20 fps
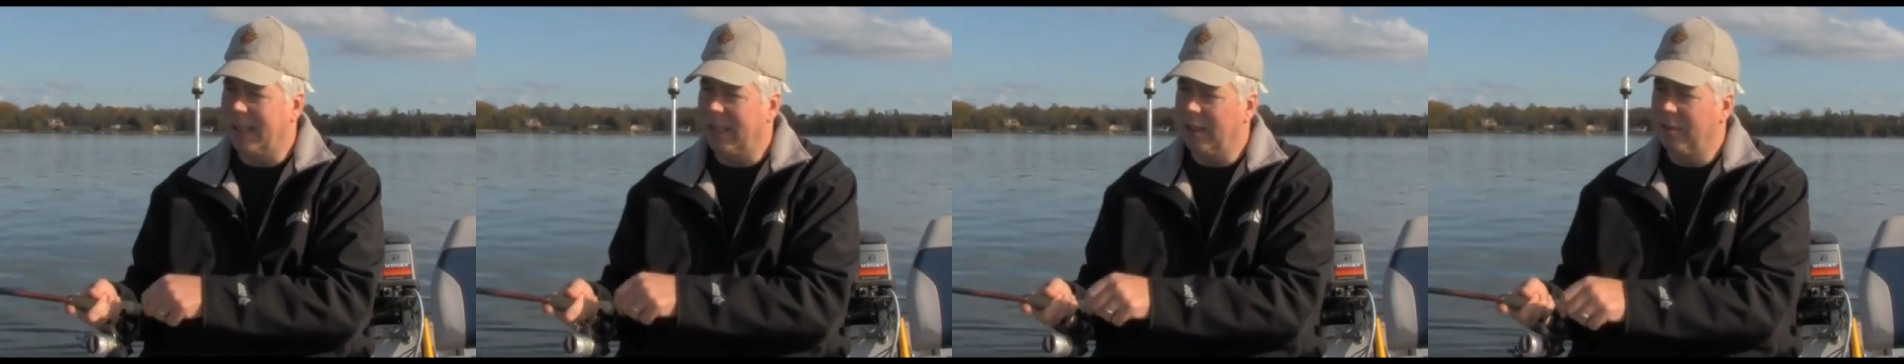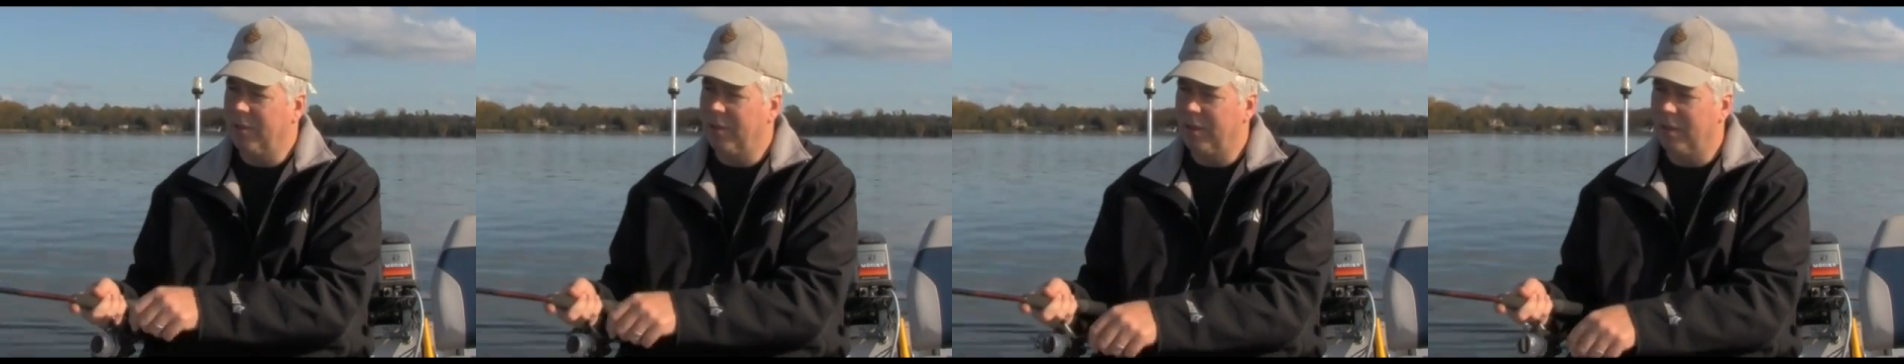
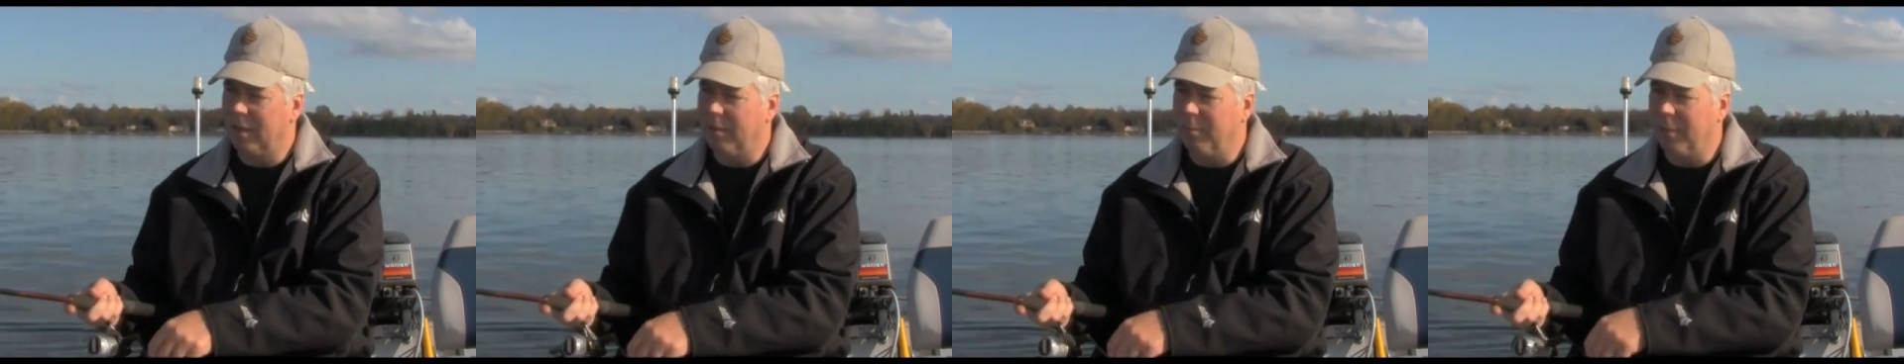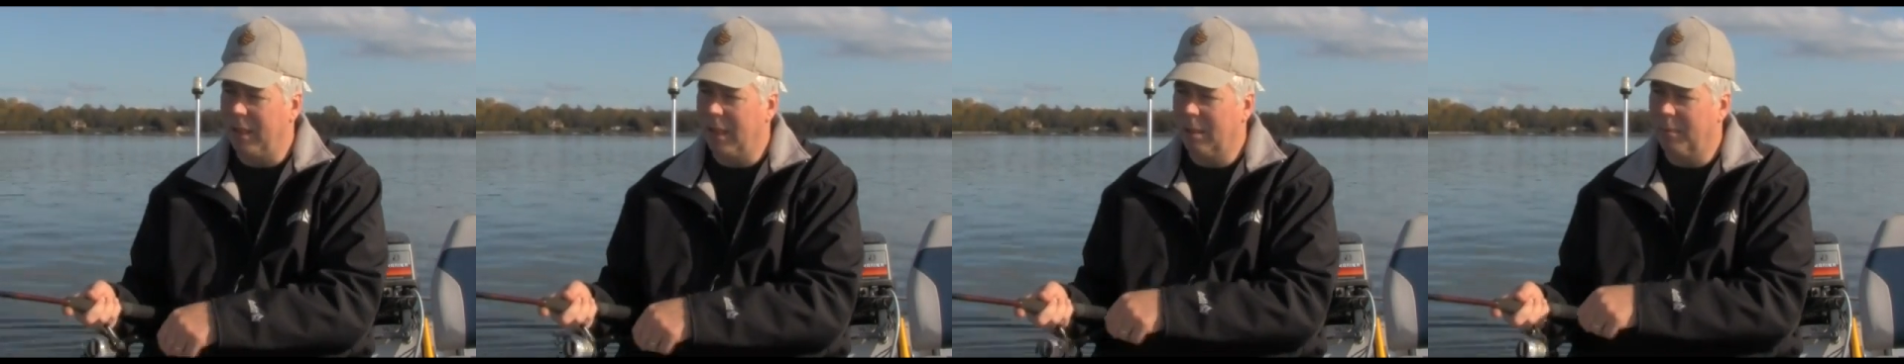interested
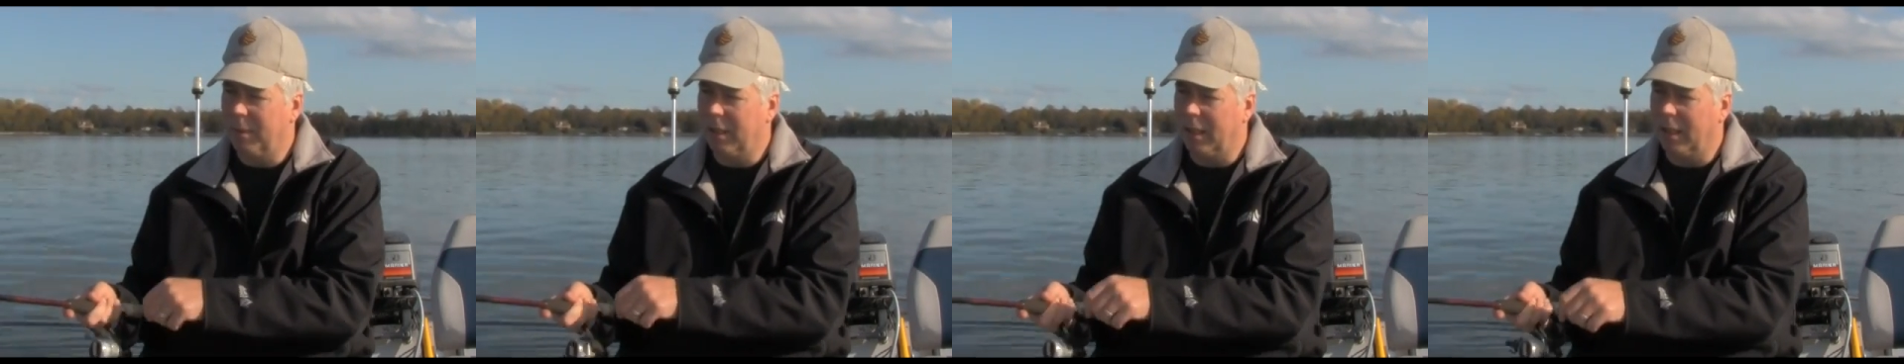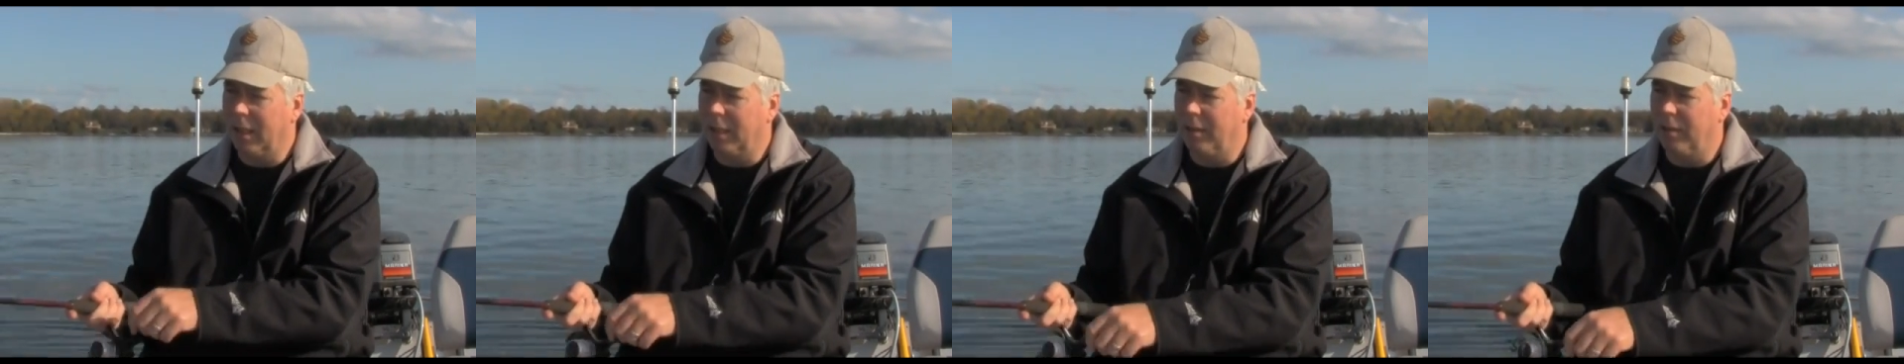in
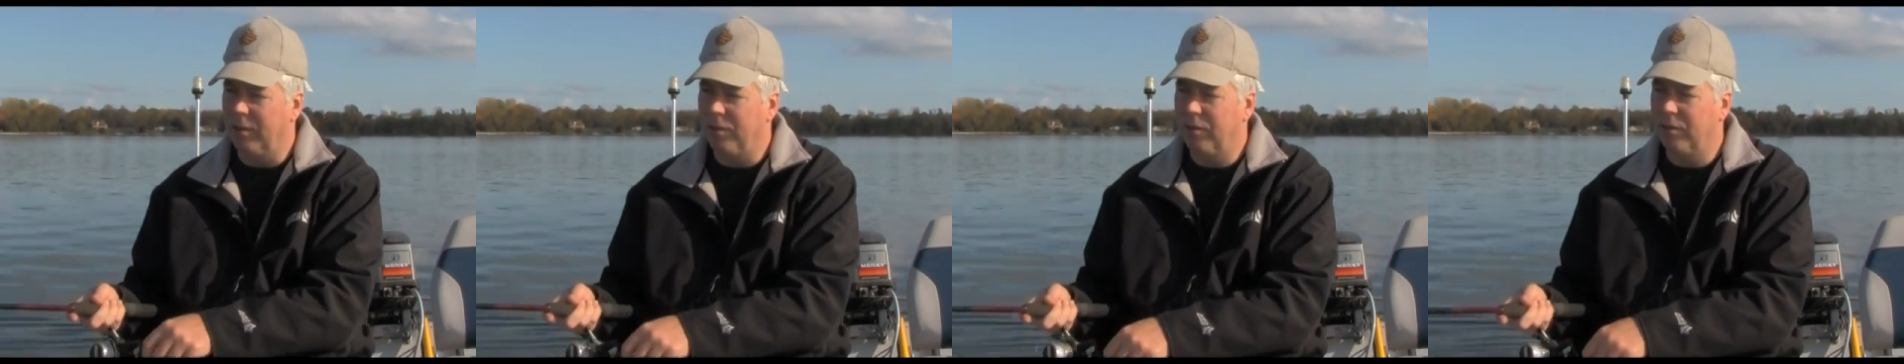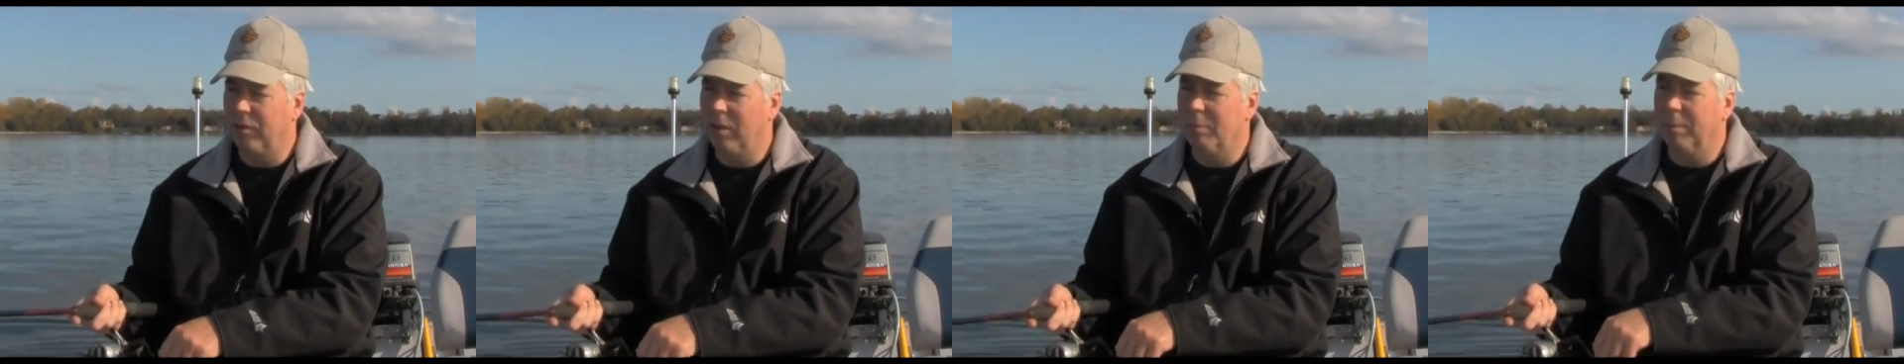becoming a
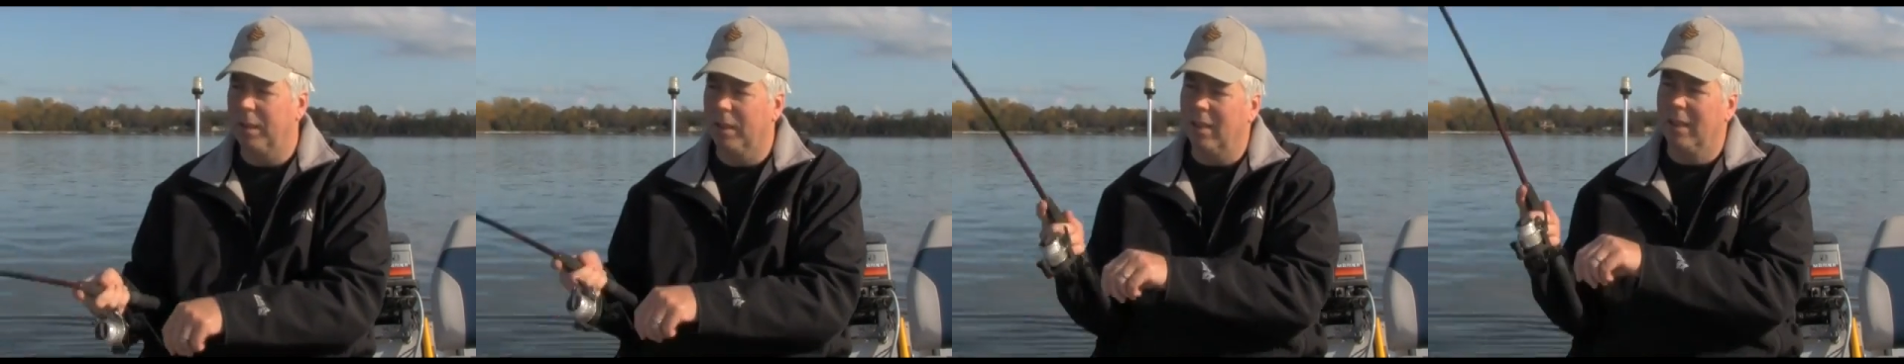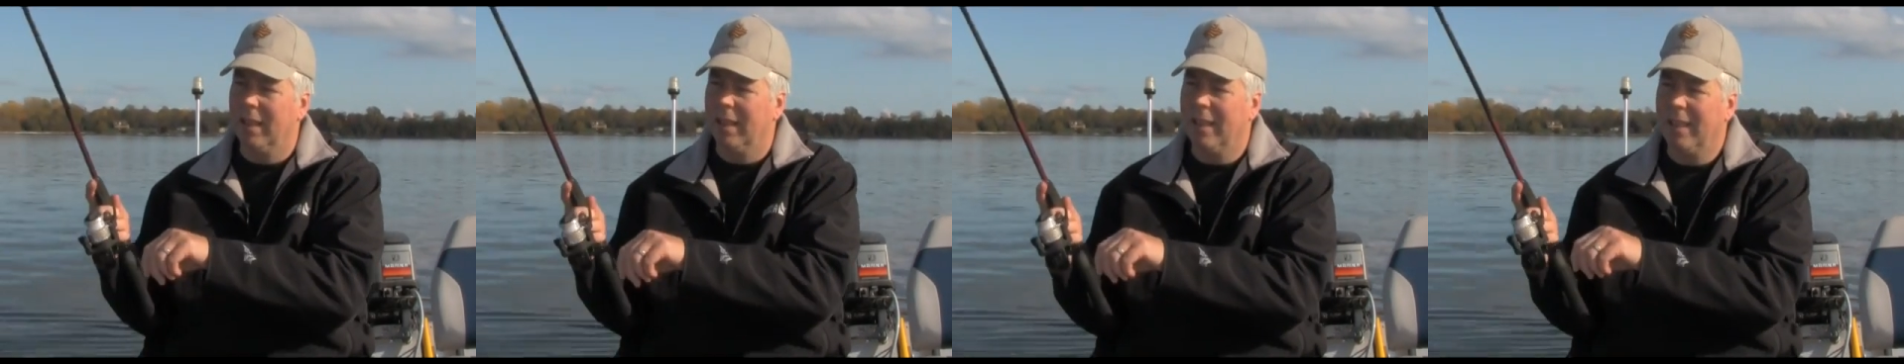
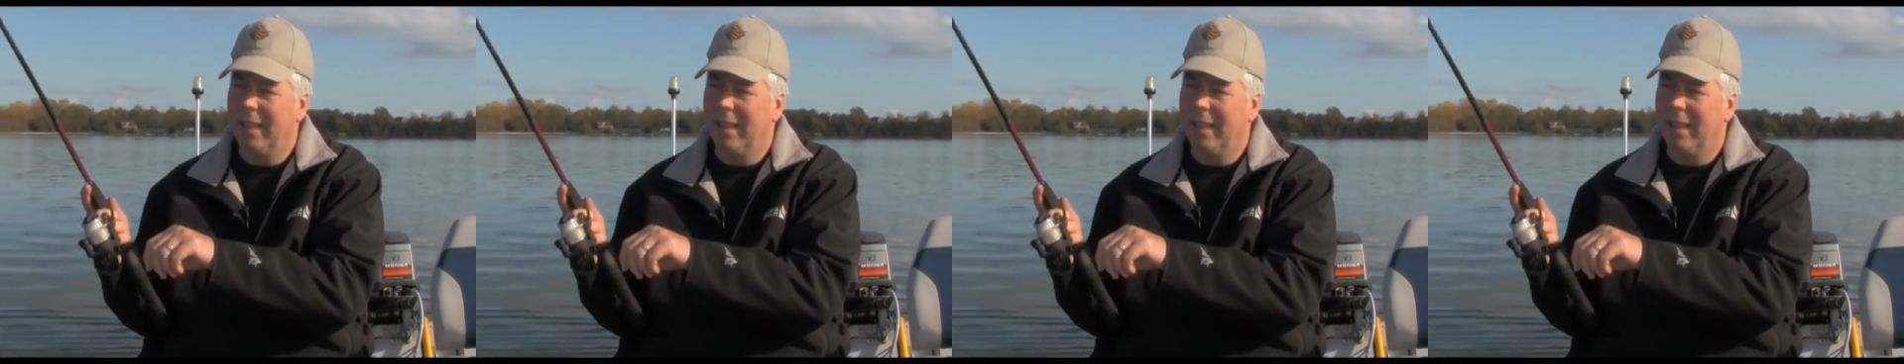distributor,